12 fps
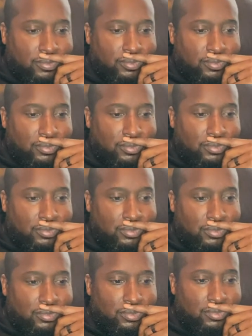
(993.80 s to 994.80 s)

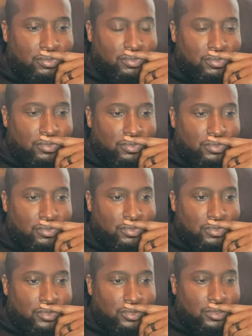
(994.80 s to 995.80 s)

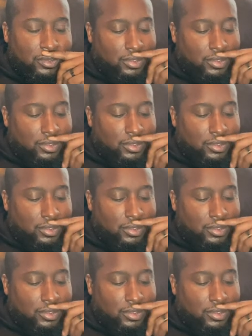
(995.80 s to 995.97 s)
Nobody speaks.